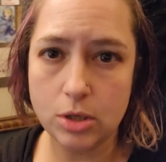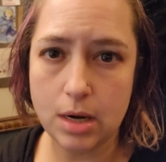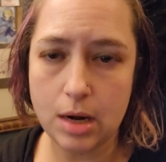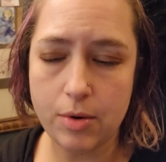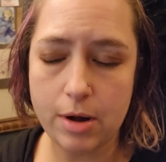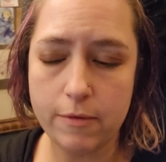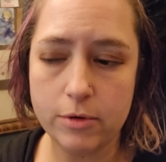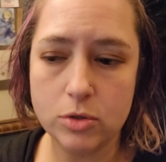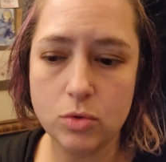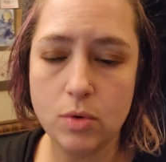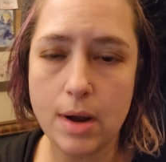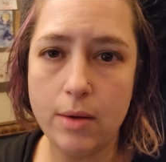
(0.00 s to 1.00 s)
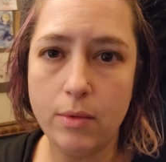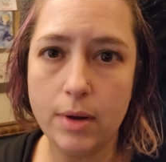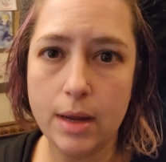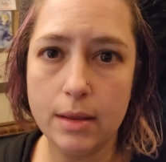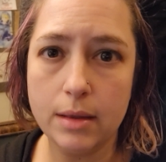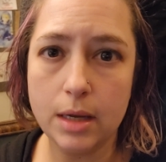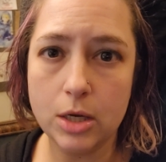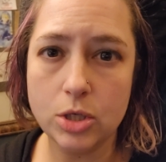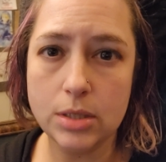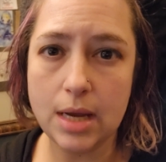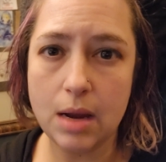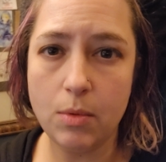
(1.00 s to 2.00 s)
are getting ready for school, I will get the
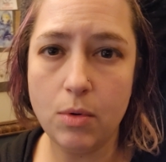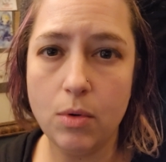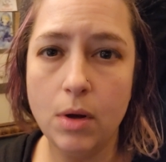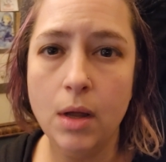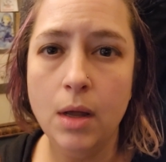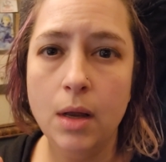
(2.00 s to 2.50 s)
kitchen table